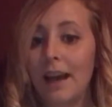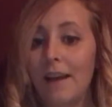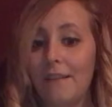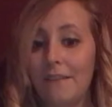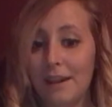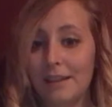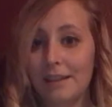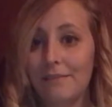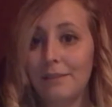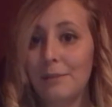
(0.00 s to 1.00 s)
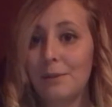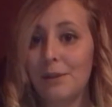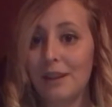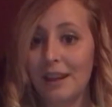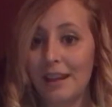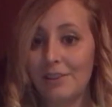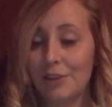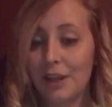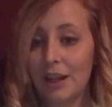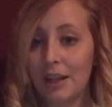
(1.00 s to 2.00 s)
Effective
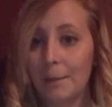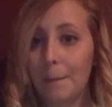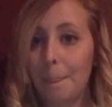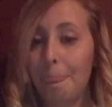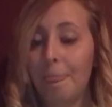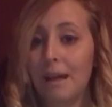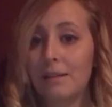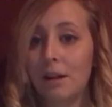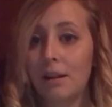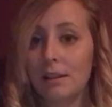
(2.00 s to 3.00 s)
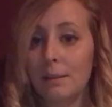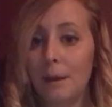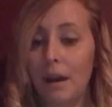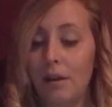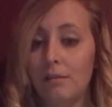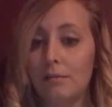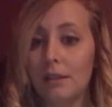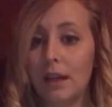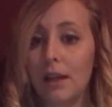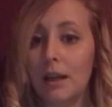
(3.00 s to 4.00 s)
Communication, it talks about